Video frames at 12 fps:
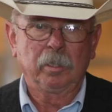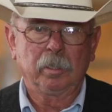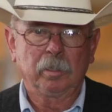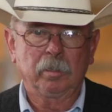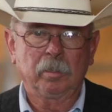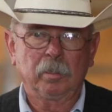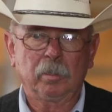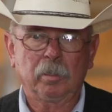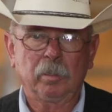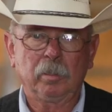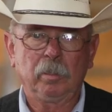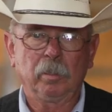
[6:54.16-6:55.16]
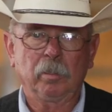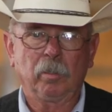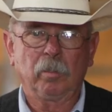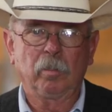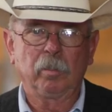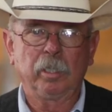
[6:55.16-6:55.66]
And you
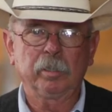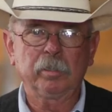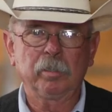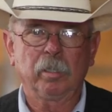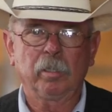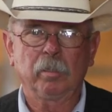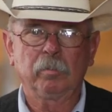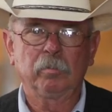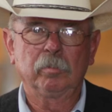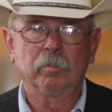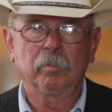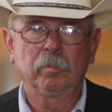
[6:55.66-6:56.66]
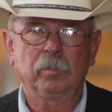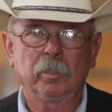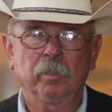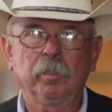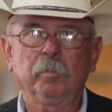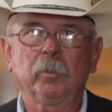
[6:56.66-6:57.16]
know, and it's a
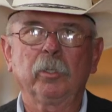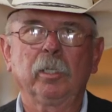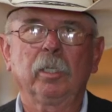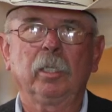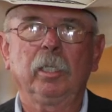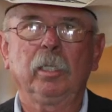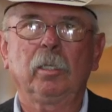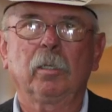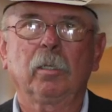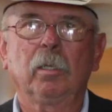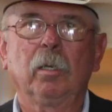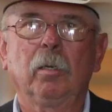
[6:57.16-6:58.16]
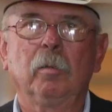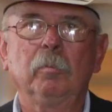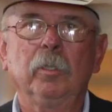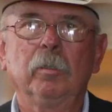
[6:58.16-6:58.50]
it's a pretty elite club.